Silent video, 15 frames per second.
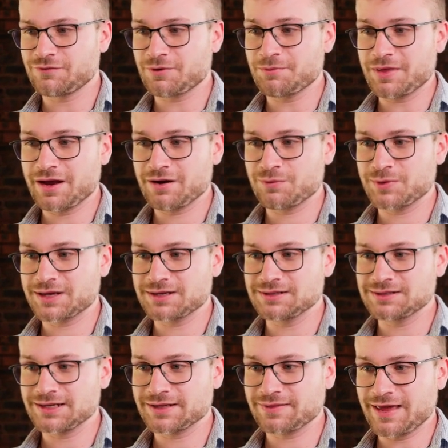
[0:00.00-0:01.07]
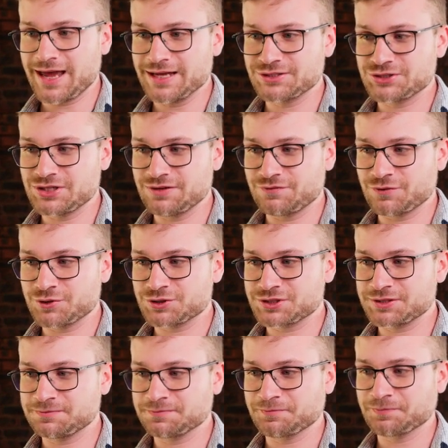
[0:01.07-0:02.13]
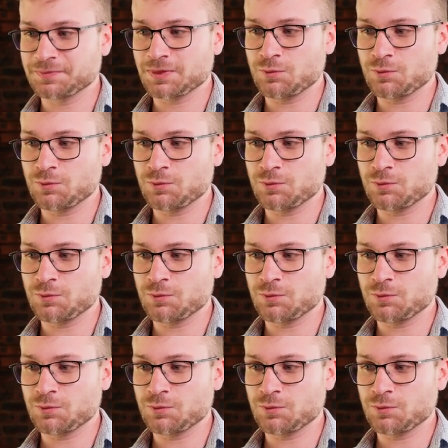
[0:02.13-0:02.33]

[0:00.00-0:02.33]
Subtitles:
From there, we can click the HD version.